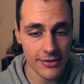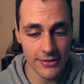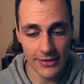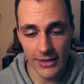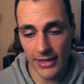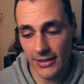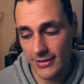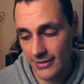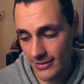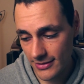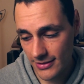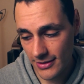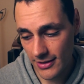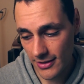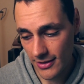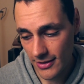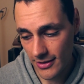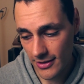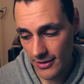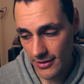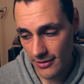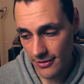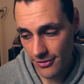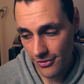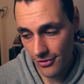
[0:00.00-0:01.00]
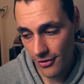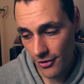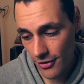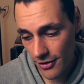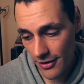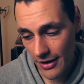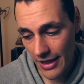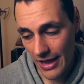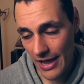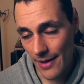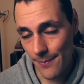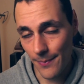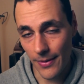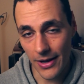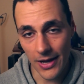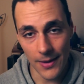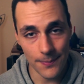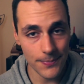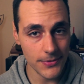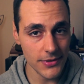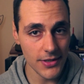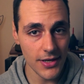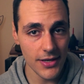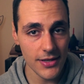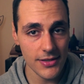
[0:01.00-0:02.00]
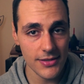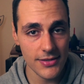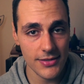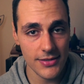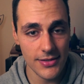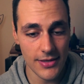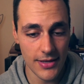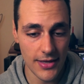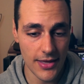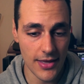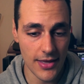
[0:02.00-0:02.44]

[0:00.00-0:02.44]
that's the third app update.